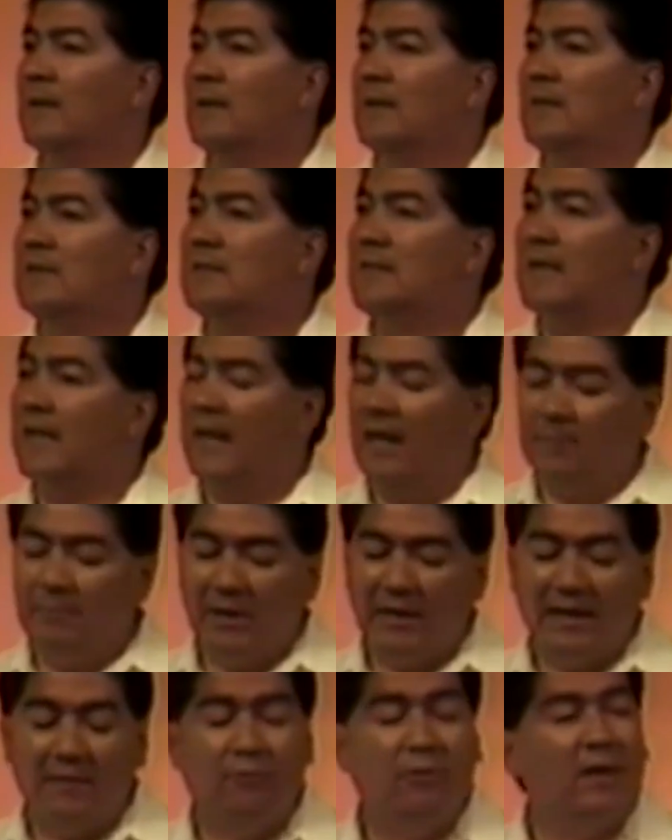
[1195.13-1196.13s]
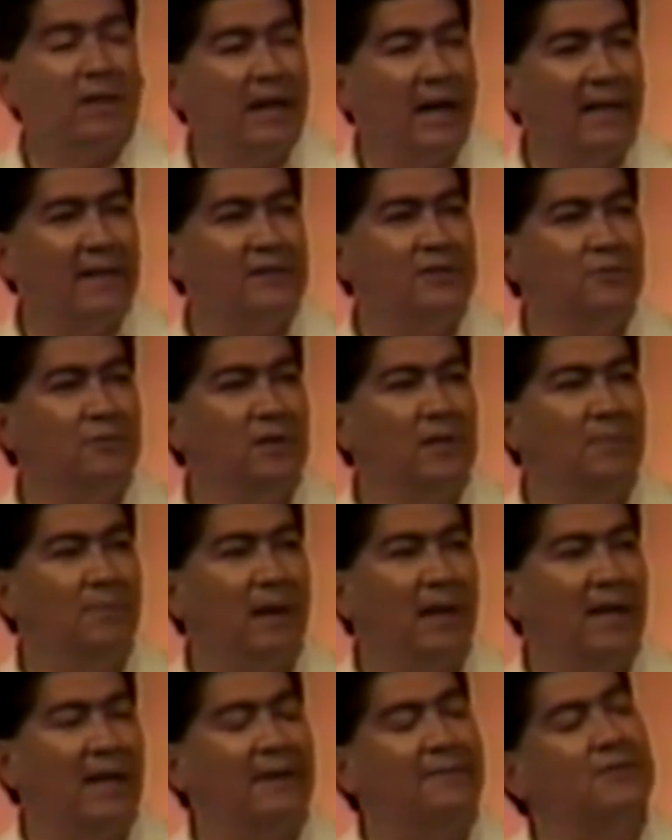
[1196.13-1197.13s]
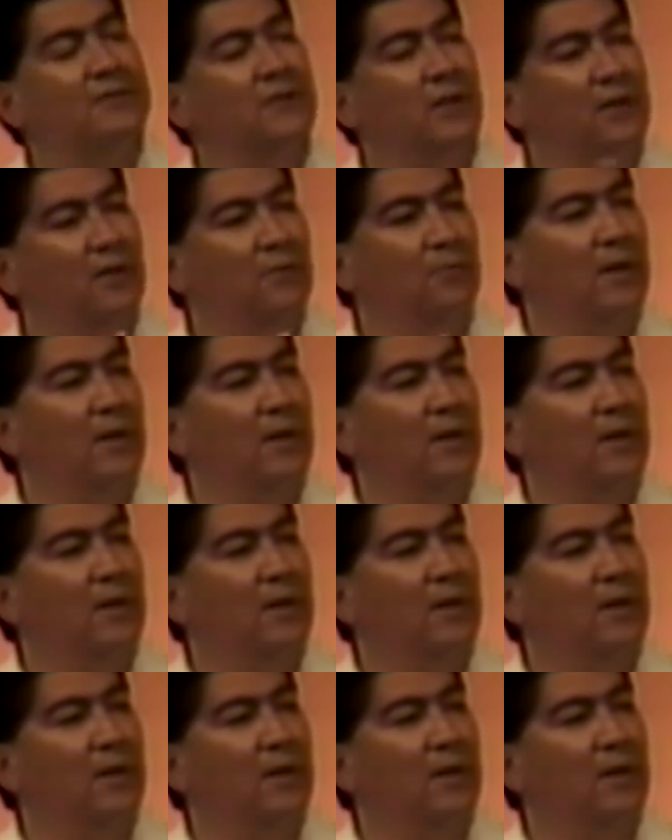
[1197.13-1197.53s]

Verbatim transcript: He said, And I believe what God is doing in my life started